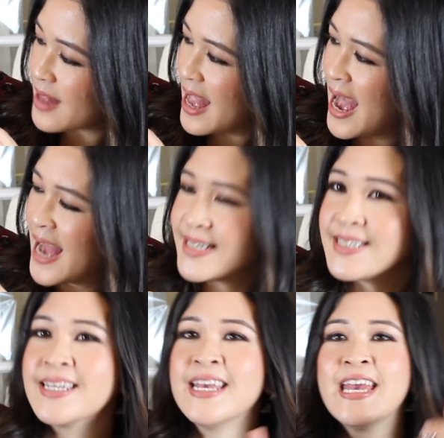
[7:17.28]

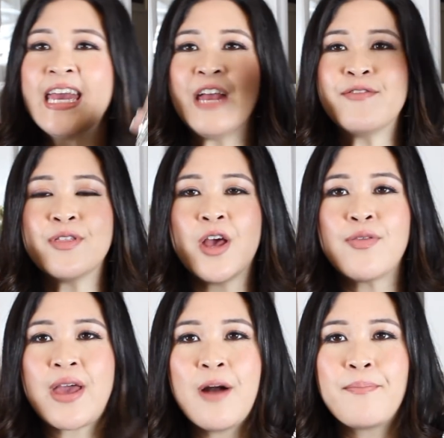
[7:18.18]
and even
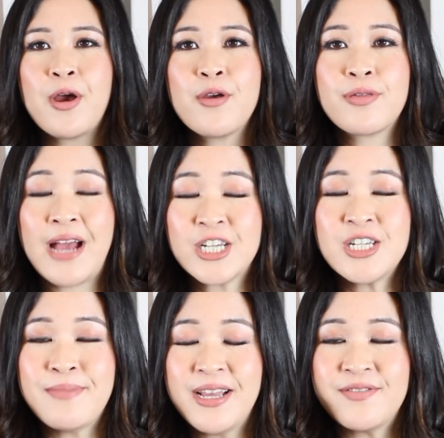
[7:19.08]
though they are both
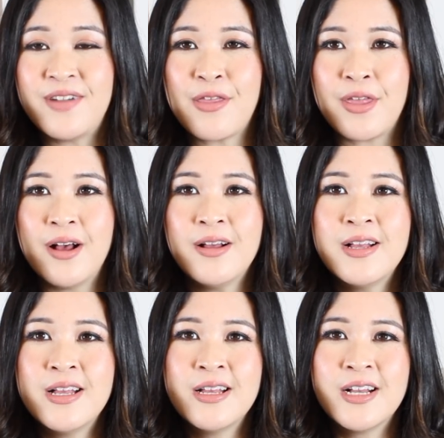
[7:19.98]
actually made of leather,
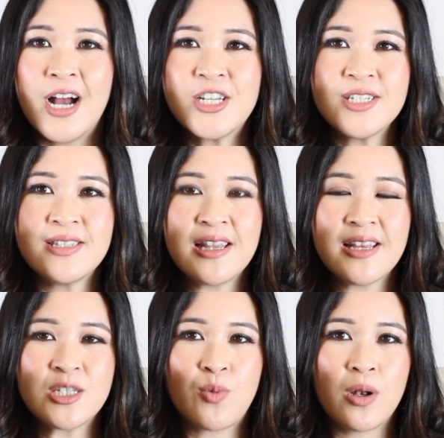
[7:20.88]
I just think
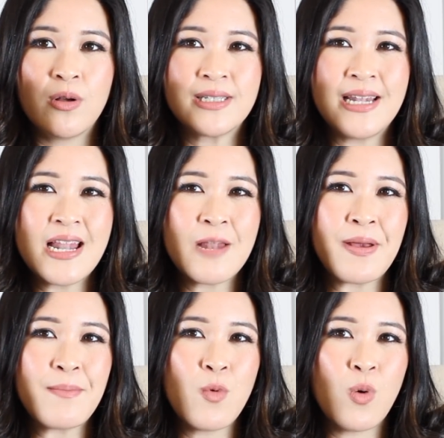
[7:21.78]
this one looks a little
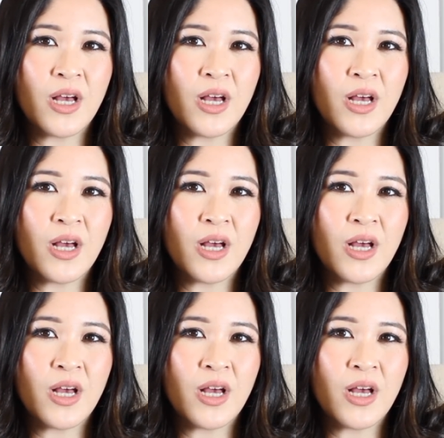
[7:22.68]
bit more